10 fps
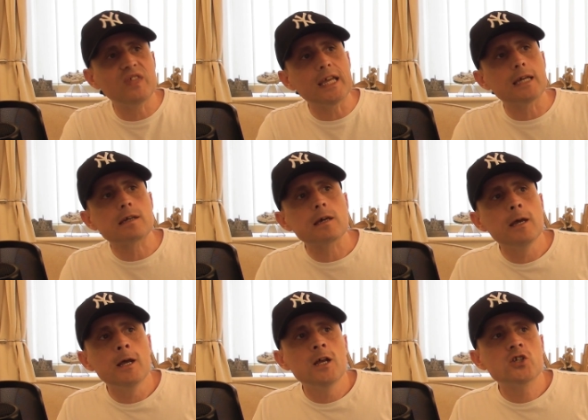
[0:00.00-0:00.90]

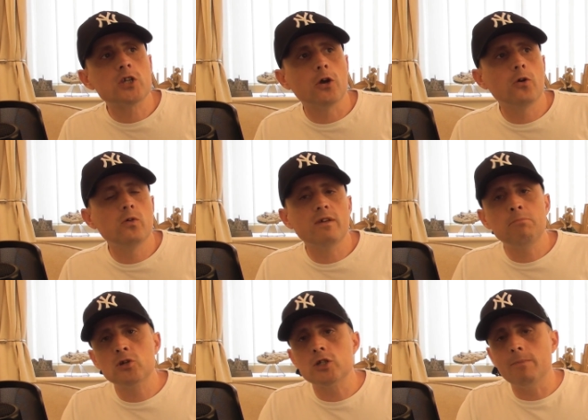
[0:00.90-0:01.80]
think. So
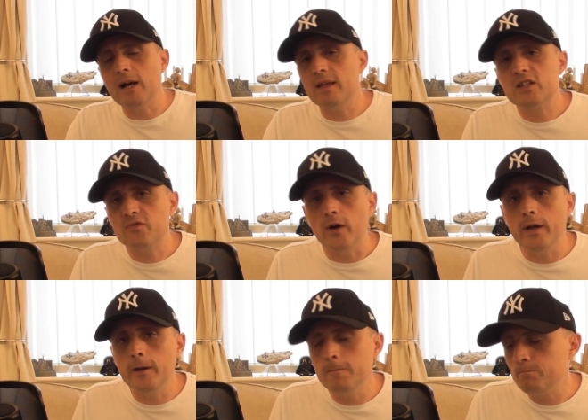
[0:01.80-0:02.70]
they've pushed it back. That's
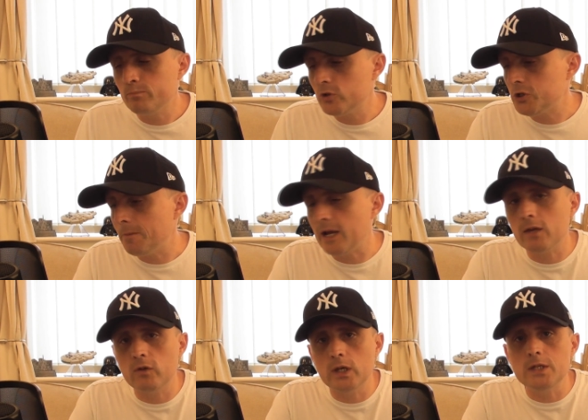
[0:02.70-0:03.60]
fine. Push it
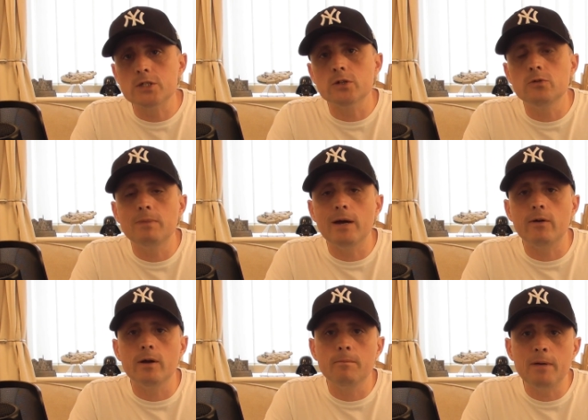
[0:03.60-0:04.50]
back if you need to.
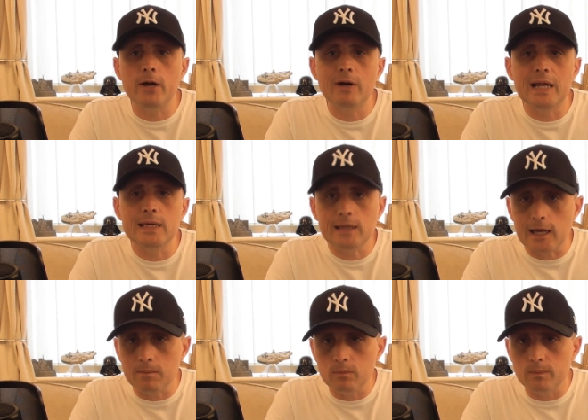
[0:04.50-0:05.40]
Better a late
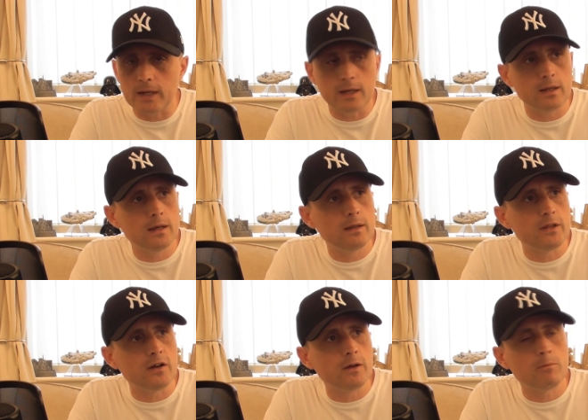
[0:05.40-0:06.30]
game
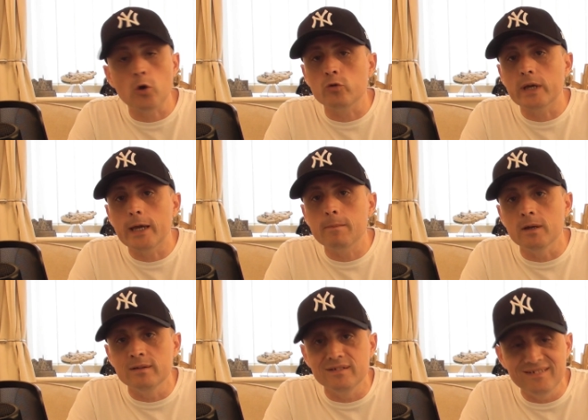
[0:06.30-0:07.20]
than a broke
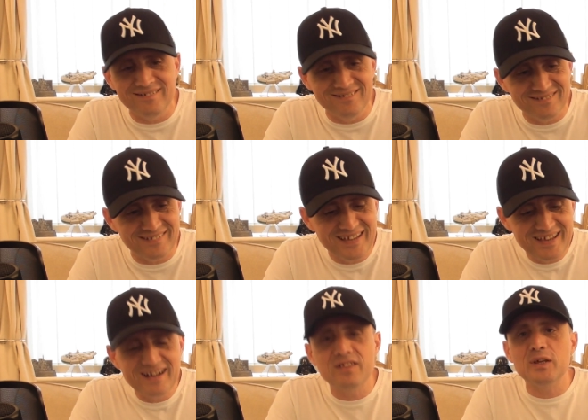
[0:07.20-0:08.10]
game.
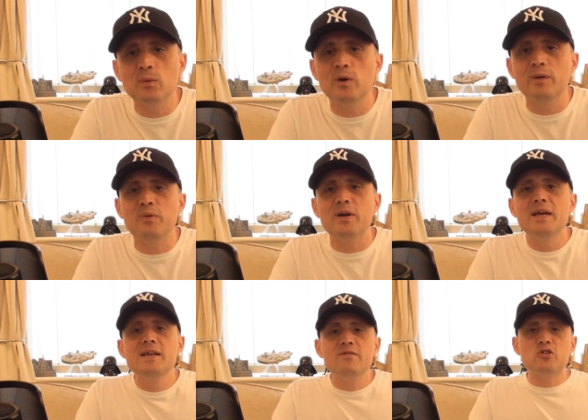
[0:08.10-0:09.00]
I think
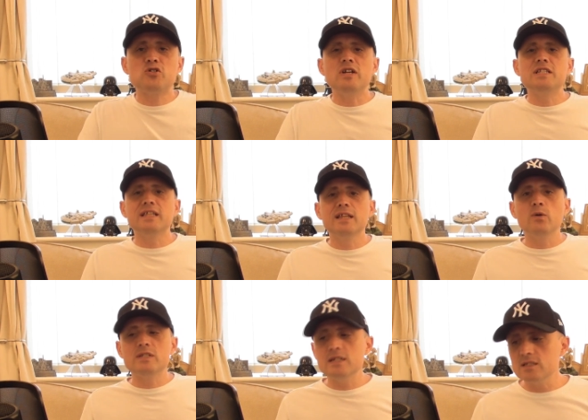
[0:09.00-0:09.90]
we're frustrating
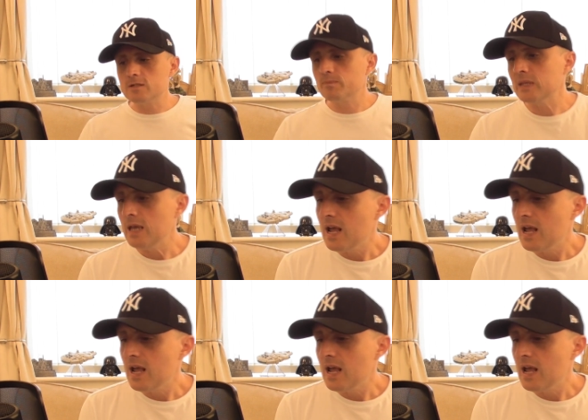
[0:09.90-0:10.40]
though it is.